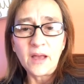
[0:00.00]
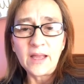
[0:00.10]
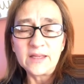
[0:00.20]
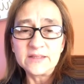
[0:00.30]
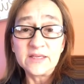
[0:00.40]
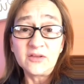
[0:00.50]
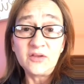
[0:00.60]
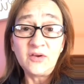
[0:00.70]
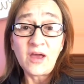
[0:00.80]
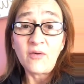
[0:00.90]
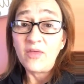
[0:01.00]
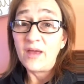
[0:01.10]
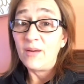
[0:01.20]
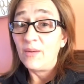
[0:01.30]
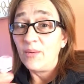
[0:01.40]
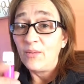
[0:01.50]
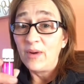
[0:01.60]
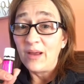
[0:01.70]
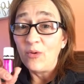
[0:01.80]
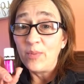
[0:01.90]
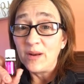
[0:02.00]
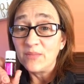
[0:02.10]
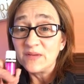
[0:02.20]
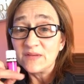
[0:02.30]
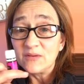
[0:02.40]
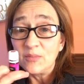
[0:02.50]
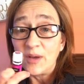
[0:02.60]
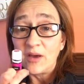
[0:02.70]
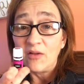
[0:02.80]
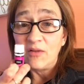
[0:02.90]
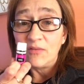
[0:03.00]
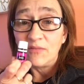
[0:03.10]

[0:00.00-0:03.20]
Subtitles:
I can tell you now that when I open up this little bottle